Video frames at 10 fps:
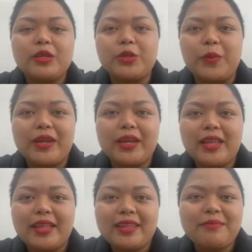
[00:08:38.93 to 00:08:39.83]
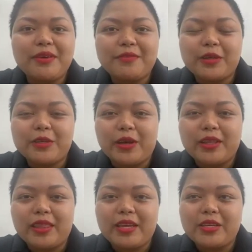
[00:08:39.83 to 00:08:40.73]
So when I landed my first
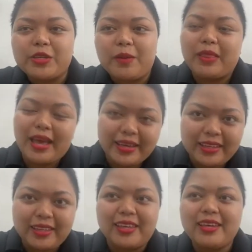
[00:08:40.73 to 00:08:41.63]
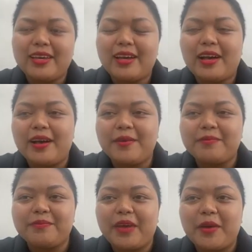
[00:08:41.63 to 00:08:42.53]
online job, luckily,
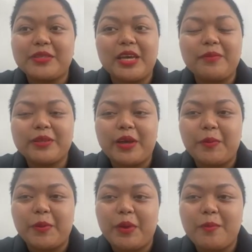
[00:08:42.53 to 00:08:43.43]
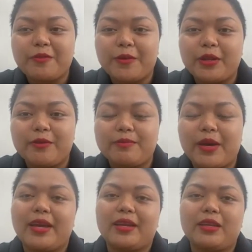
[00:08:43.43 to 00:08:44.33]
I was able to help a mommy friend of
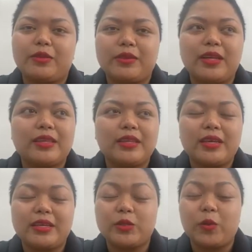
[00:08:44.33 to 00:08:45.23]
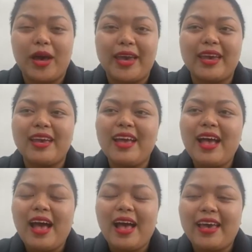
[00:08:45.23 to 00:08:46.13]
mine. That is why
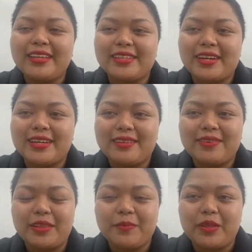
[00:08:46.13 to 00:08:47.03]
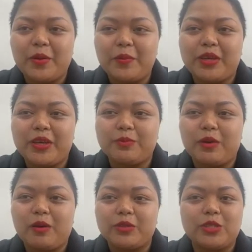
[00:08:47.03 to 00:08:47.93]
I started Filipina Homebased
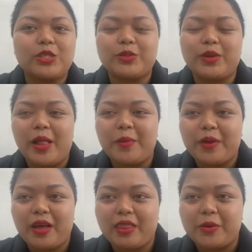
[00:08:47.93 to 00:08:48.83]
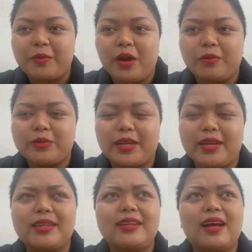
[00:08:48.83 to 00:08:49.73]
Moms, just to help other moms.
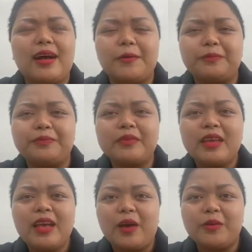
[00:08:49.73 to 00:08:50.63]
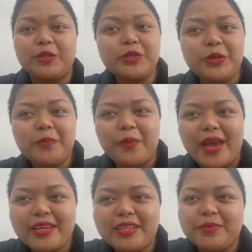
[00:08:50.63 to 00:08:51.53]
And I was so
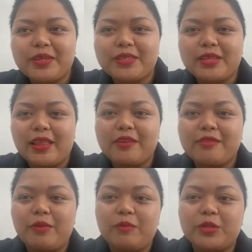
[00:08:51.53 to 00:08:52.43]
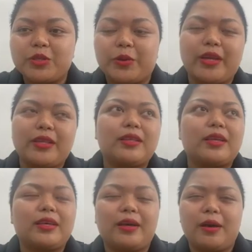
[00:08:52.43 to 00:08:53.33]
surprised because a lot of moms joined,
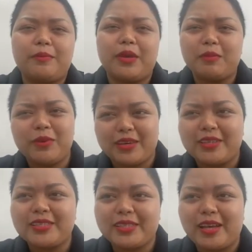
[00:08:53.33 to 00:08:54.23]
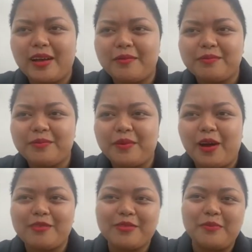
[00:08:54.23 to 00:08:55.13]
maybe because
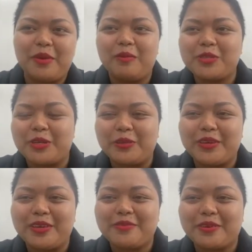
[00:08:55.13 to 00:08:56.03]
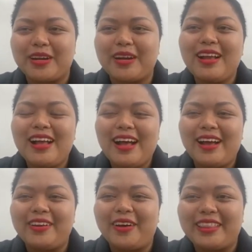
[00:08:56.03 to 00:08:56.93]
all of the moms are looking for
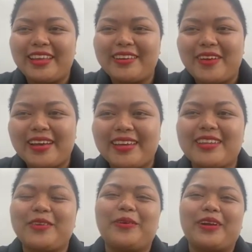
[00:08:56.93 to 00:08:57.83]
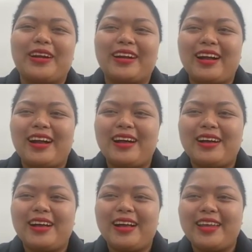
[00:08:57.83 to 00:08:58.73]
an online racket or
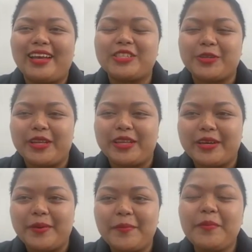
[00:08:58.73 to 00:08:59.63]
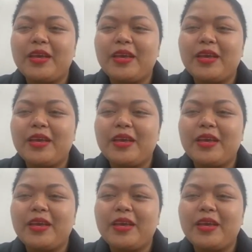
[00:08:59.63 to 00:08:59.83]
an extra income.